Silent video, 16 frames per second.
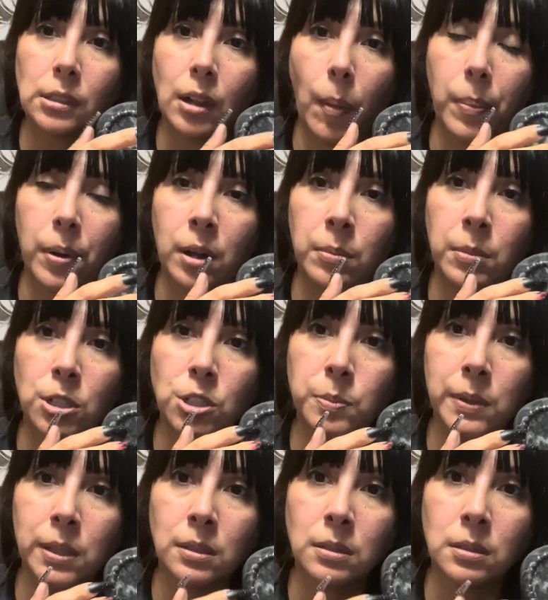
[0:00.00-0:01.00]
pretty much
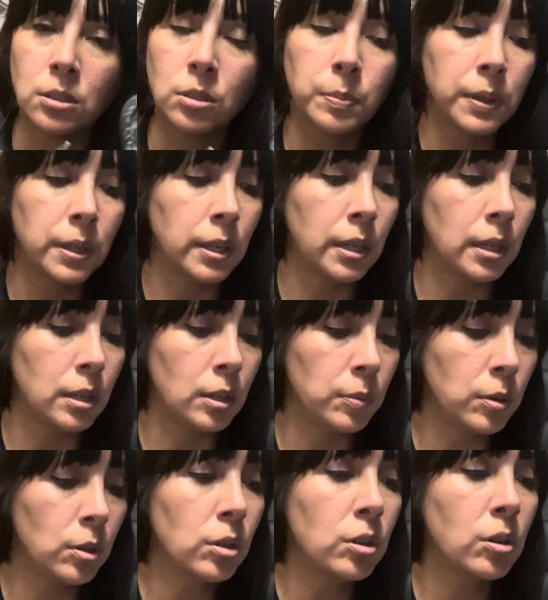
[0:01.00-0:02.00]
means
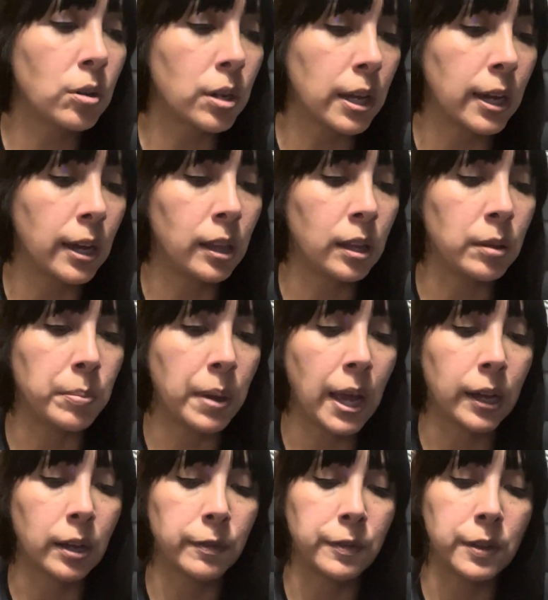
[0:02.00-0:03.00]
you'll go to hell and
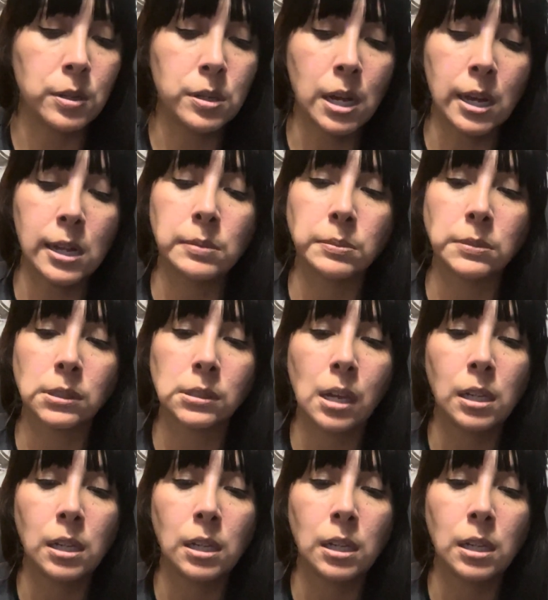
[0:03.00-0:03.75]
back a few times.